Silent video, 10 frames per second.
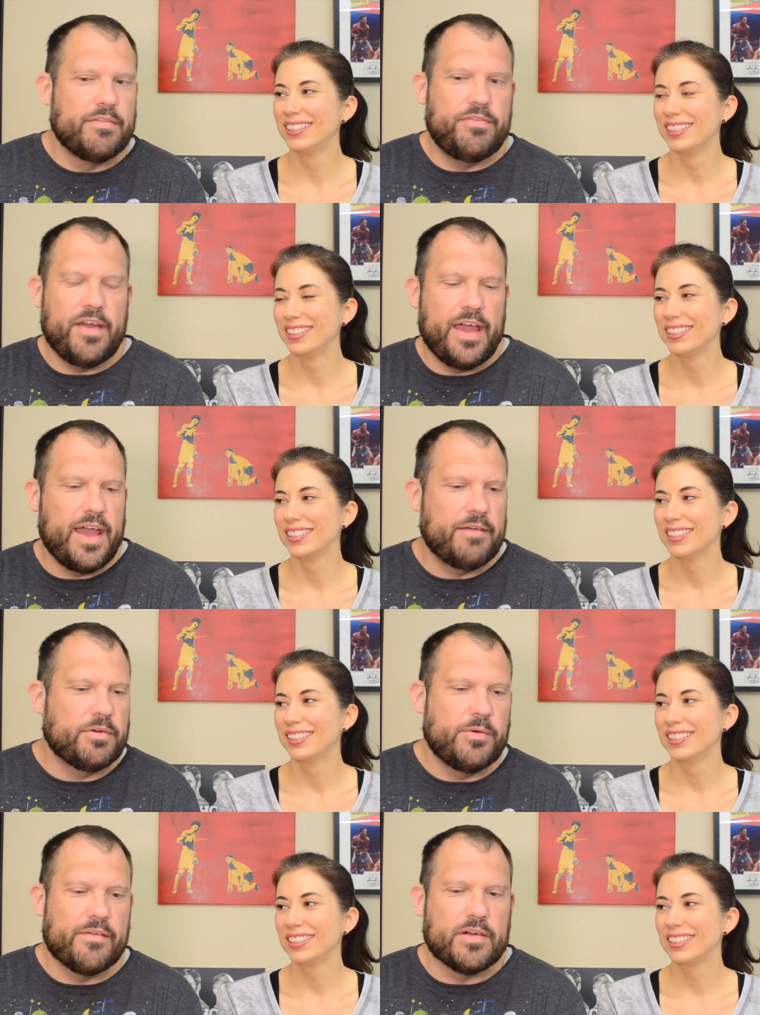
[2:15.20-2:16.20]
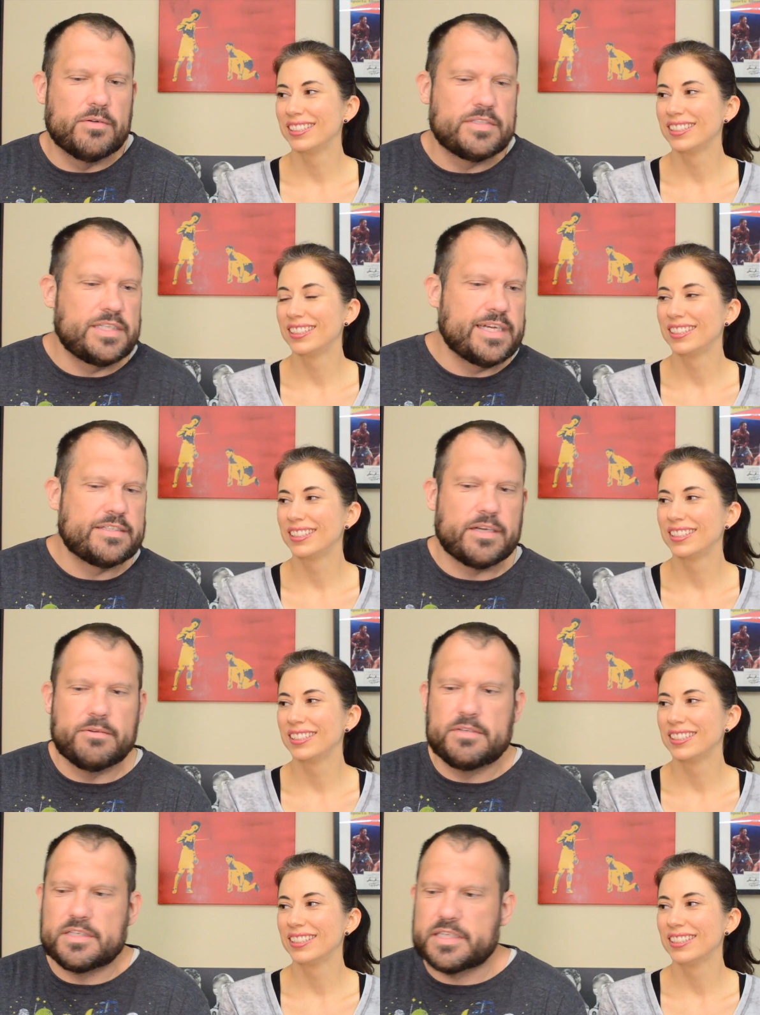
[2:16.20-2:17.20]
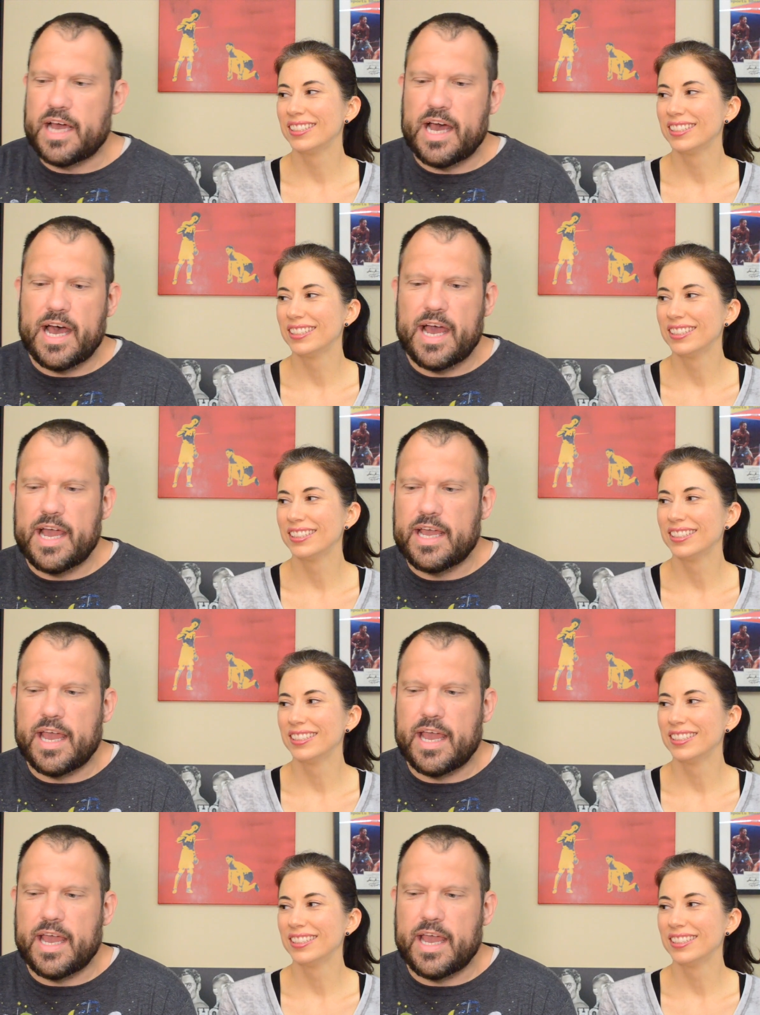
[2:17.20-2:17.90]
Speaker 1: they, whoever owns this, owns Sky,